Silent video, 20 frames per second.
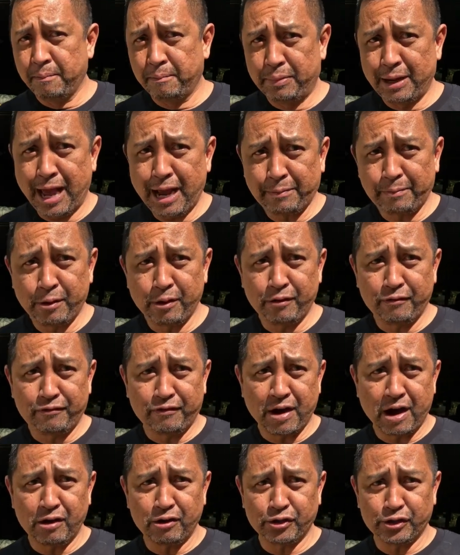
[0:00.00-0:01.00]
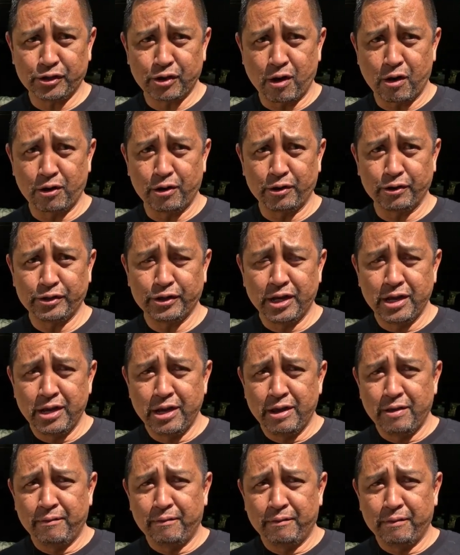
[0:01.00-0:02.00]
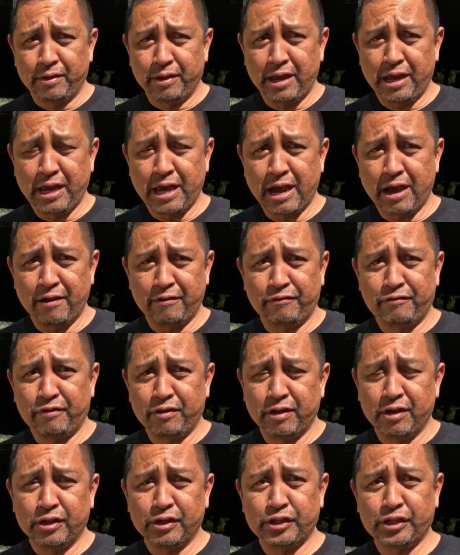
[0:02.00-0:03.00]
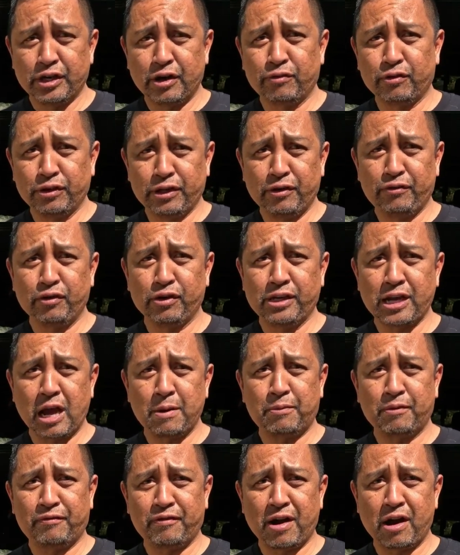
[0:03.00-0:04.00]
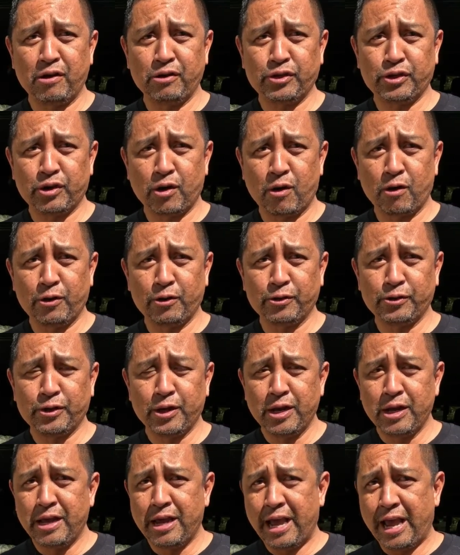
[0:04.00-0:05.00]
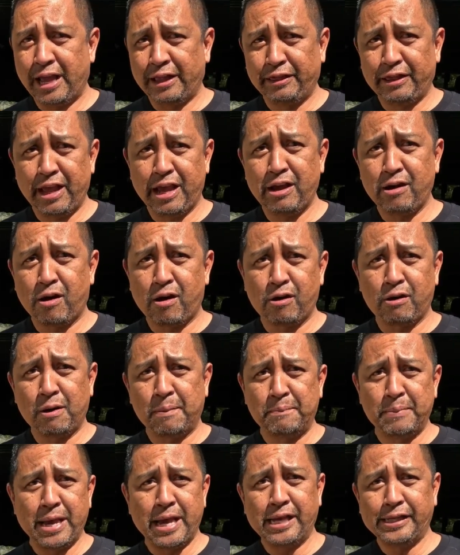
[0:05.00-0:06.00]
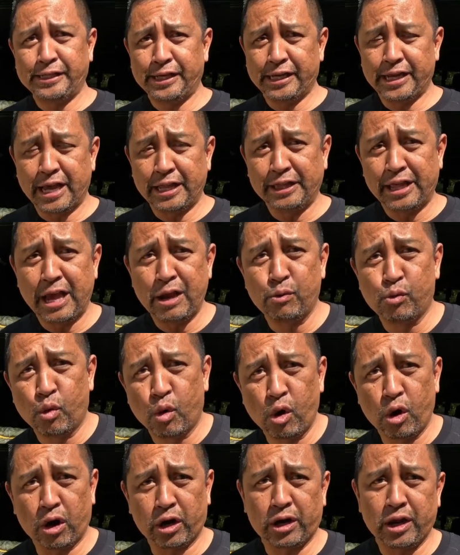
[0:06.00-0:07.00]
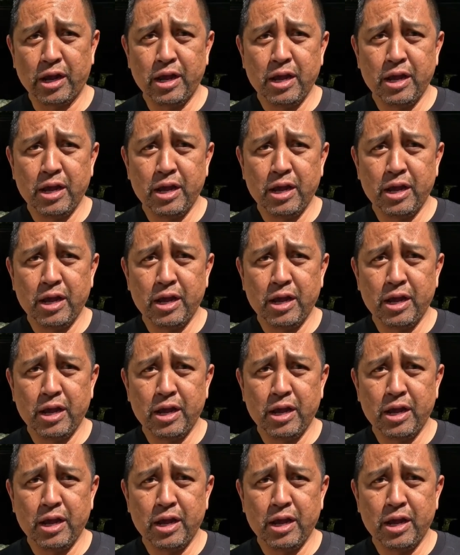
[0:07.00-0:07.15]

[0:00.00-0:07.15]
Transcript: Blackbeard fire starters, they have several different type of fire starters and they are amazing and they work.